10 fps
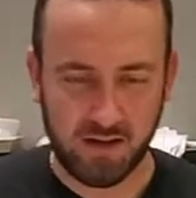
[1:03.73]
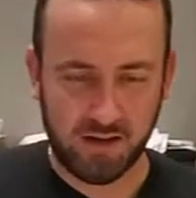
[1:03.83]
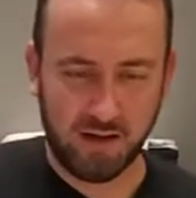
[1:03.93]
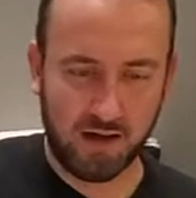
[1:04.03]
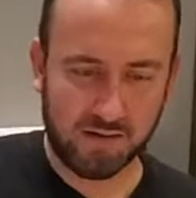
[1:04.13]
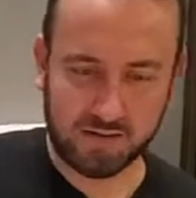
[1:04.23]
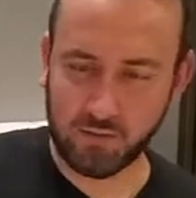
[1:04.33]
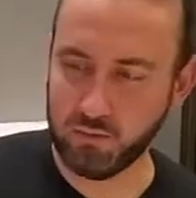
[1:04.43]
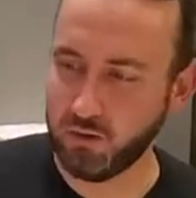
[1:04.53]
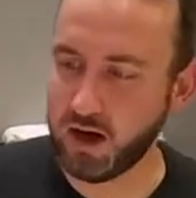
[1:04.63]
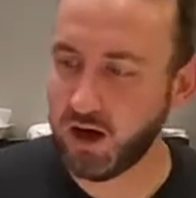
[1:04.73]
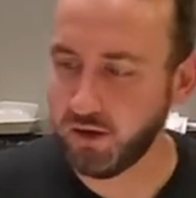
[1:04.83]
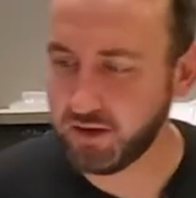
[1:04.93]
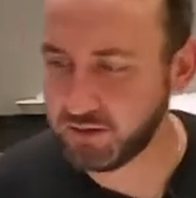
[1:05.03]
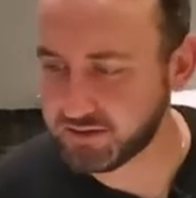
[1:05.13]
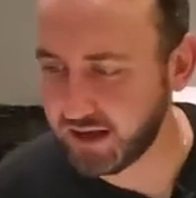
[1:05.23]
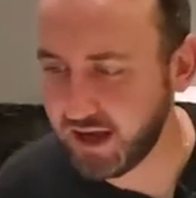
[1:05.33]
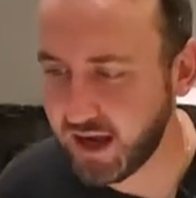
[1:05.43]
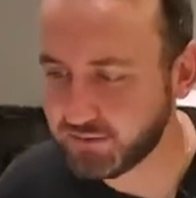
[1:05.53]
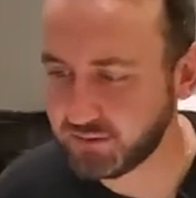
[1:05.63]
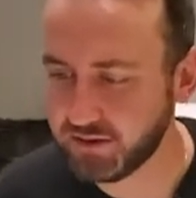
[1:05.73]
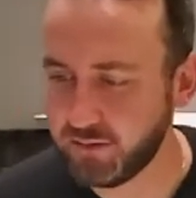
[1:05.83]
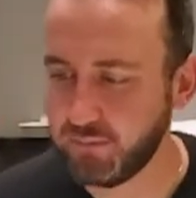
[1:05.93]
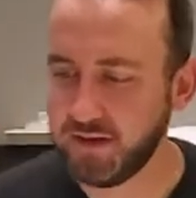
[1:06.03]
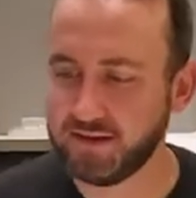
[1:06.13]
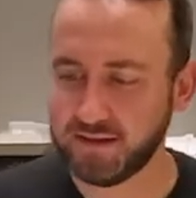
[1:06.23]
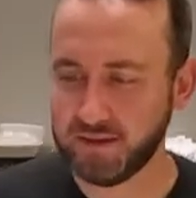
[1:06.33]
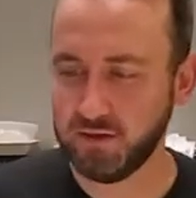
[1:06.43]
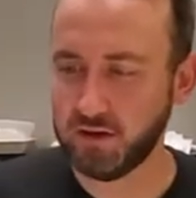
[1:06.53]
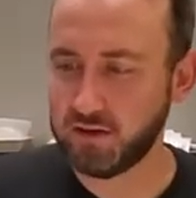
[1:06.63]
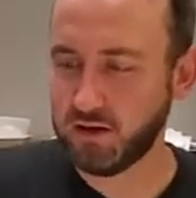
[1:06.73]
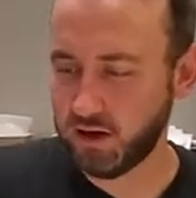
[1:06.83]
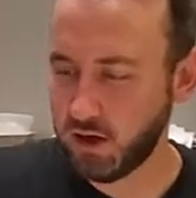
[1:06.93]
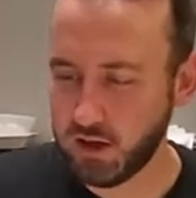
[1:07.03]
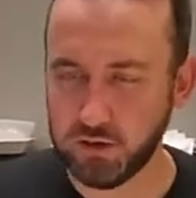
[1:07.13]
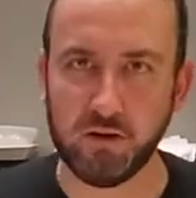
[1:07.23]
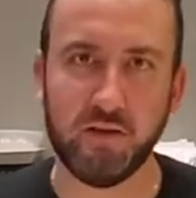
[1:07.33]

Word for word: Uh, so wow, that looks absolutely amazing. Look at the color on